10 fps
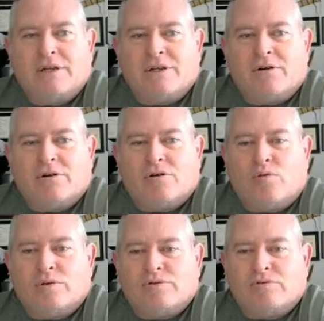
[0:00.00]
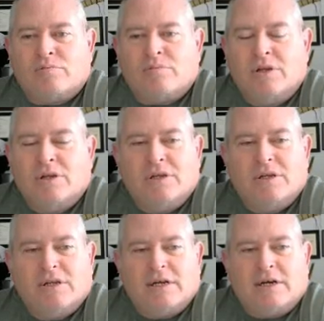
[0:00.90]
into our course room.
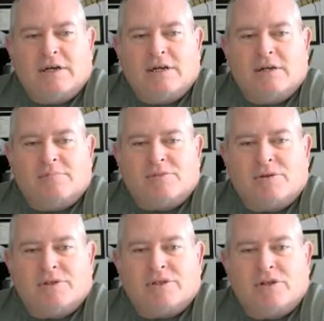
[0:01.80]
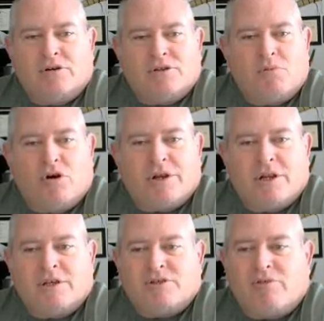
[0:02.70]
So this, is
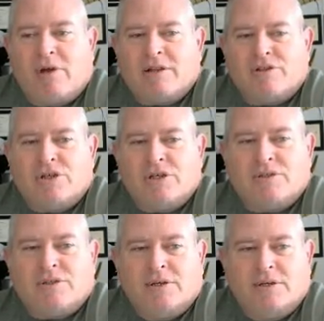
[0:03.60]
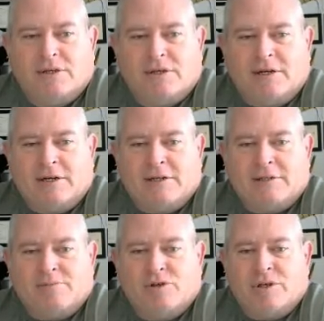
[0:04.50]
marketing strategies.
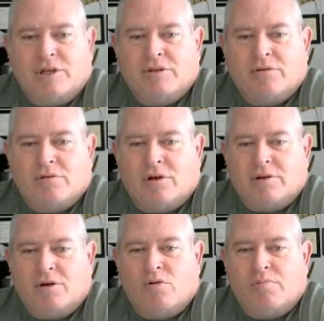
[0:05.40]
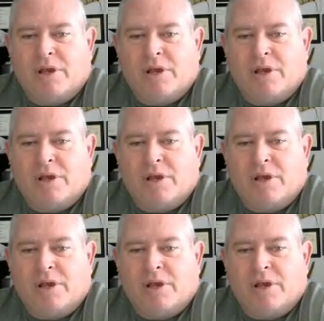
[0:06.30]
You can either on the home